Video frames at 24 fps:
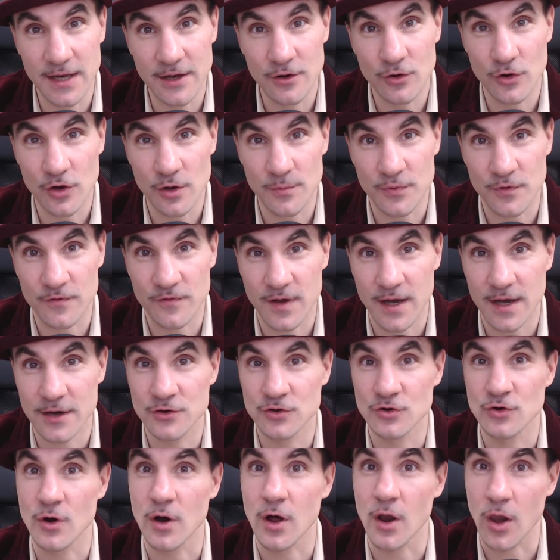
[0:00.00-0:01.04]
going to provide you
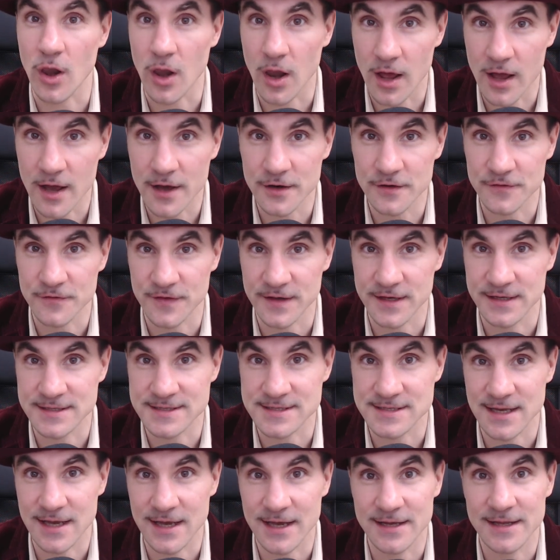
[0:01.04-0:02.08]
a lot of
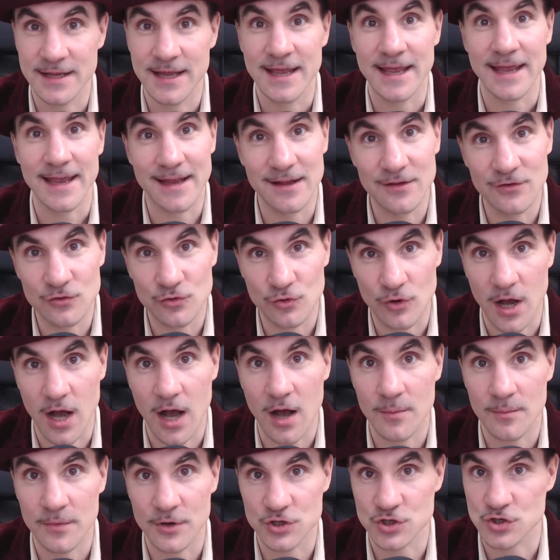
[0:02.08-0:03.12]
insight into how
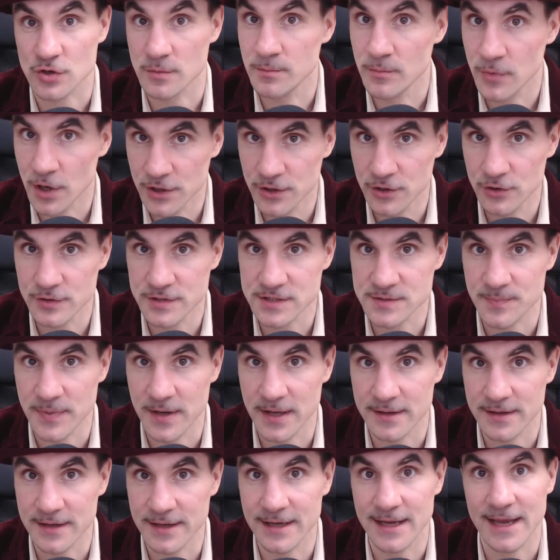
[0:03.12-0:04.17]
much money you're
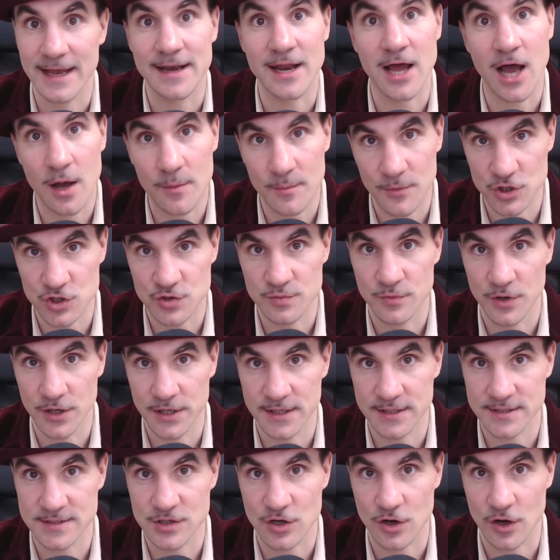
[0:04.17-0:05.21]
spending and how much money
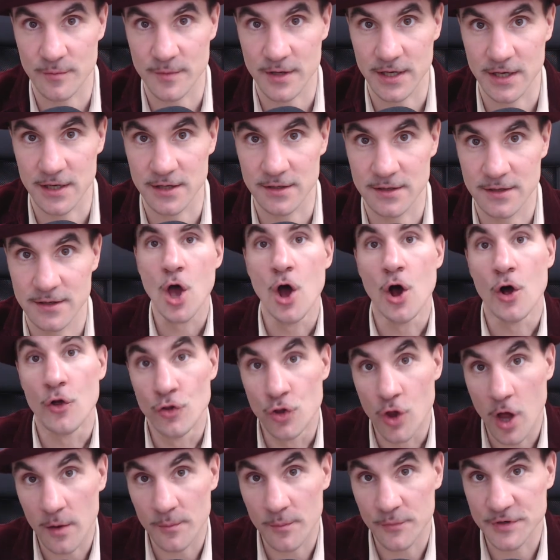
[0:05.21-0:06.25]
is coming in.
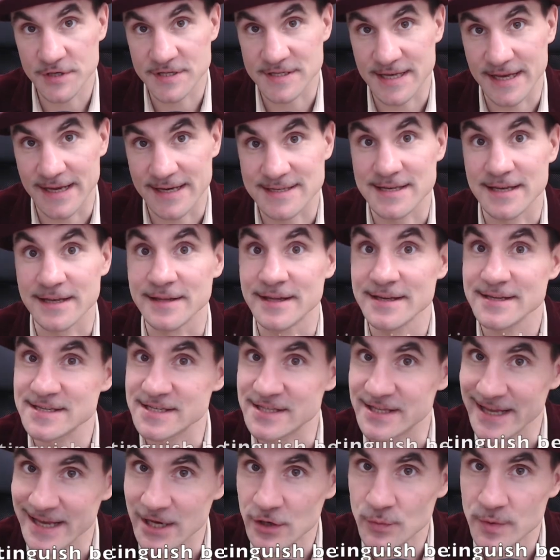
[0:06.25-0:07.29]
Number 6,
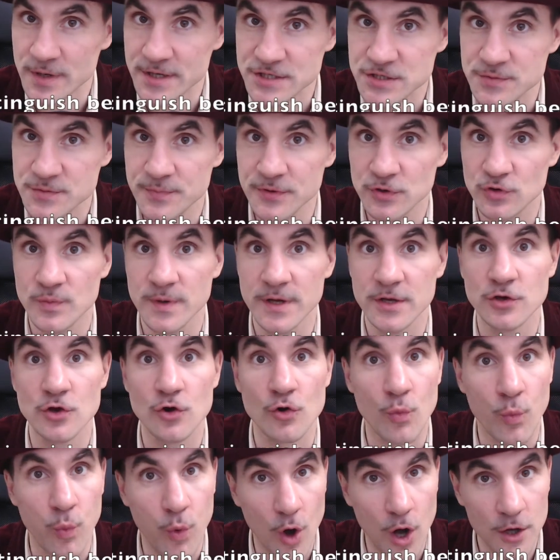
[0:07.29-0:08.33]
distinguish between your
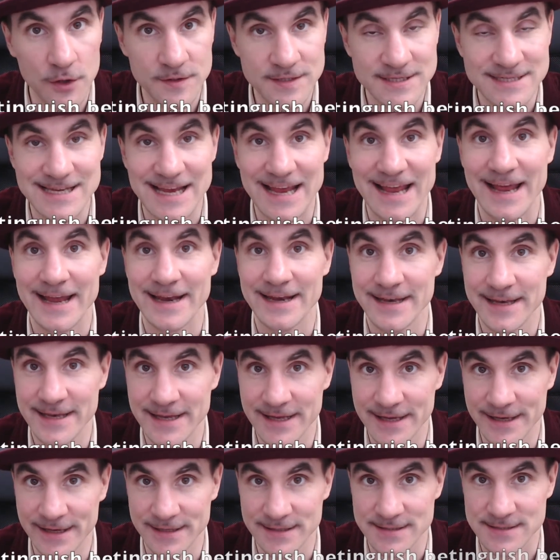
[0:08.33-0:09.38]
wants and
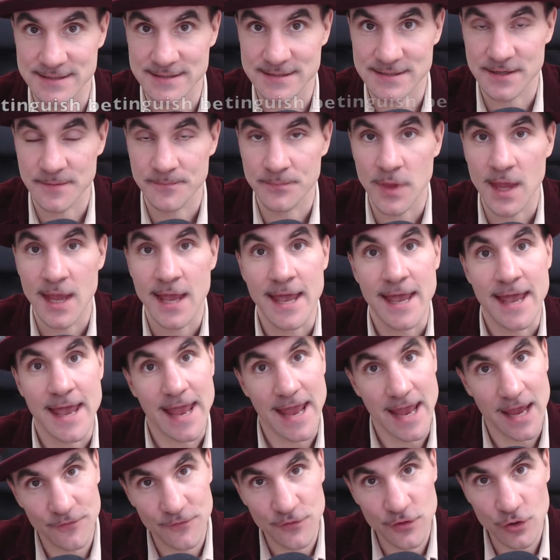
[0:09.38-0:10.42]
needs.
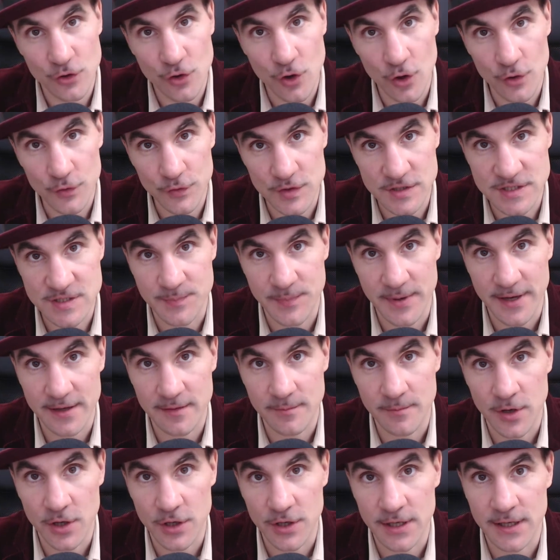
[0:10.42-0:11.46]
If you're going to spend
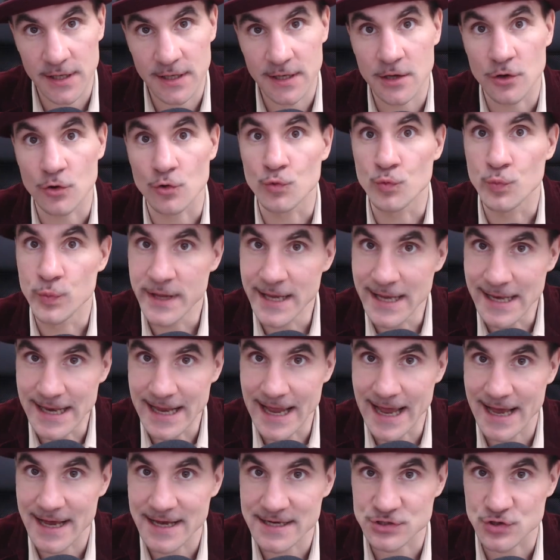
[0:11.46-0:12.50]
money, really
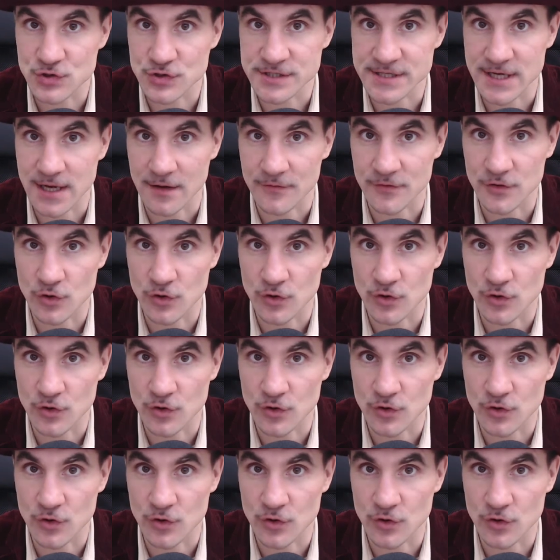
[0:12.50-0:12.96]
ask yourself the